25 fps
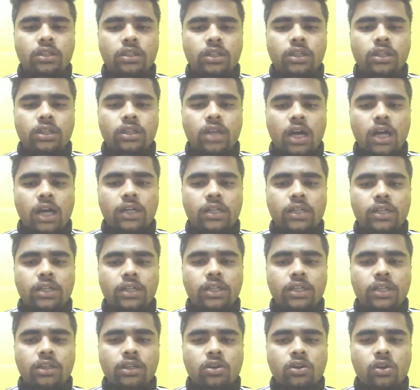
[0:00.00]
the
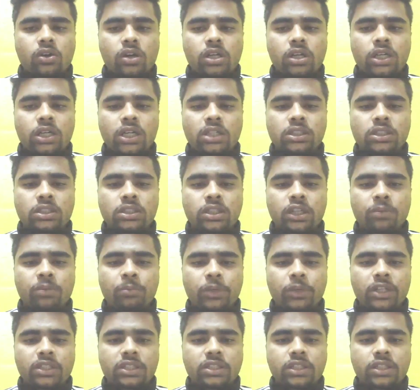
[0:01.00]
RNA called as
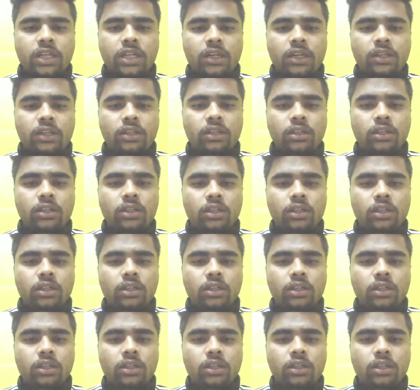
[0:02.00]
template strand,